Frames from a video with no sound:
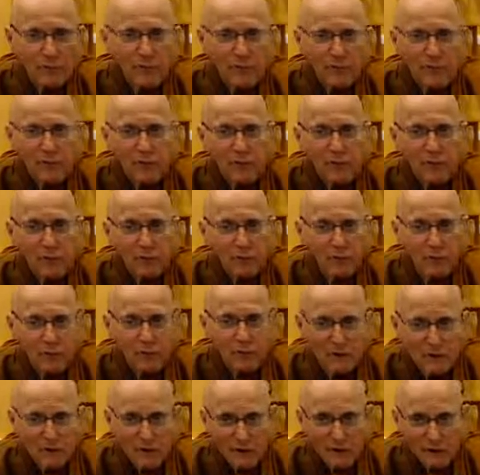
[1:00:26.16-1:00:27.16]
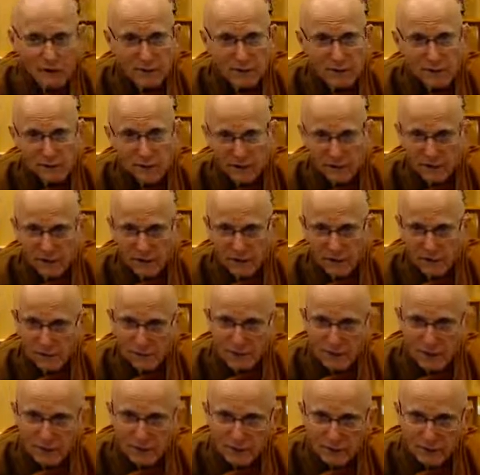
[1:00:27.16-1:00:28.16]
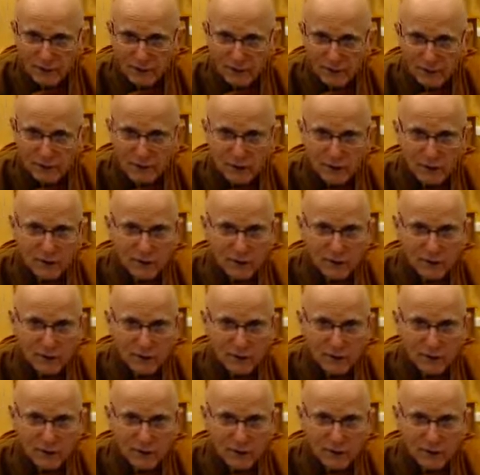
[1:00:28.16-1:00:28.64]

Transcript: And in particular today, I would like to